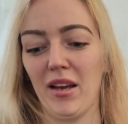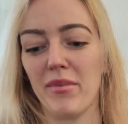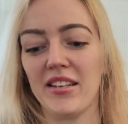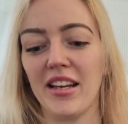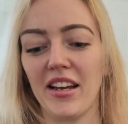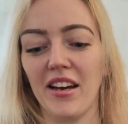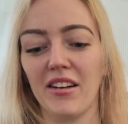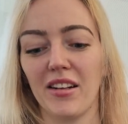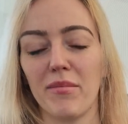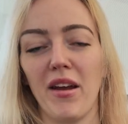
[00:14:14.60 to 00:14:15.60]
a big
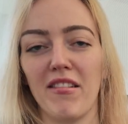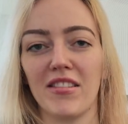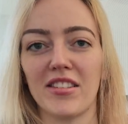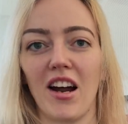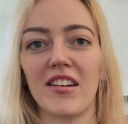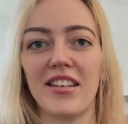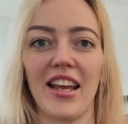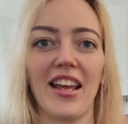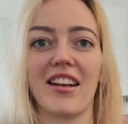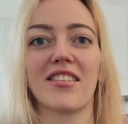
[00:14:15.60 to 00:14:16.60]
digger will appear and start
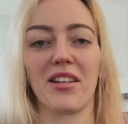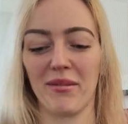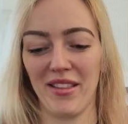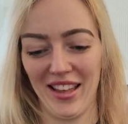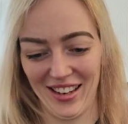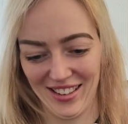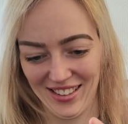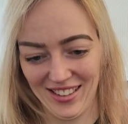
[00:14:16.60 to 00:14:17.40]
digging or something.